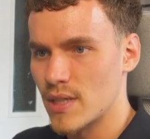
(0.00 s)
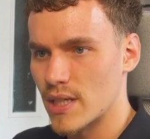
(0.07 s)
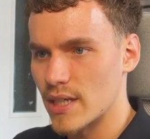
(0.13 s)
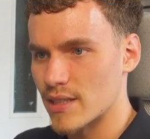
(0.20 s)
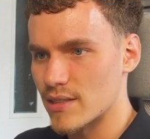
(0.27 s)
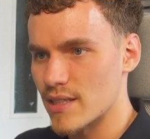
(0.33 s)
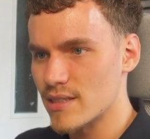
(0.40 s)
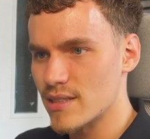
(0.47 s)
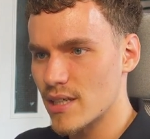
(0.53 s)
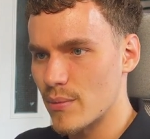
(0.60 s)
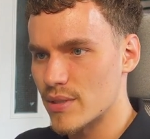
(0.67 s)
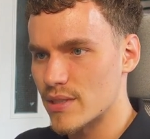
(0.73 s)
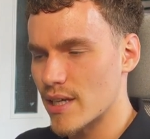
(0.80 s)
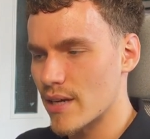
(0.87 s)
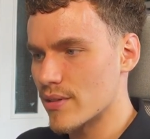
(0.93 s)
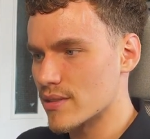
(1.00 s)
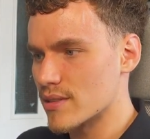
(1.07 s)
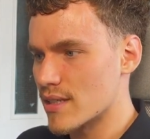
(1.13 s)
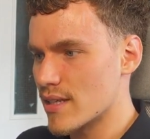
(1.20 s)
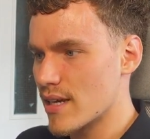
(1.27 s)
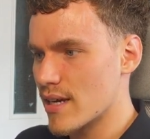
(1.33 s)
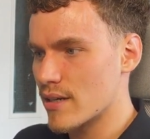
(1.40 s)
Okay, so this is coming together. So
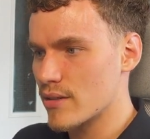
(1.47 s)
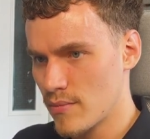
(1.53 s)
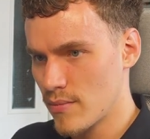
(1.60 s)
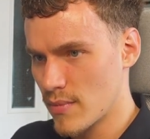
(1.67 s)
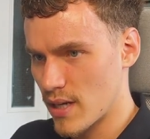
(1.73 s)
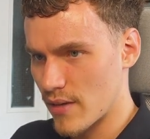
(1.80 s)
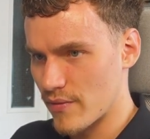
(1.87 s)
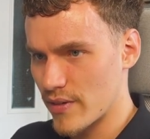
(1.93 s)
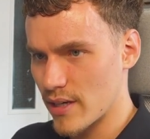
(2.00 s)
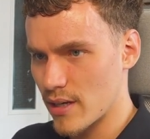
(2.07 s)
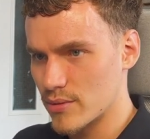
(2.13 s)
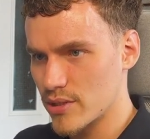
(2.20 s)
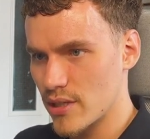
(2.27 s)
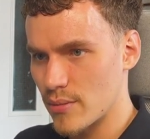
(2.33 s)
now I think I'm just going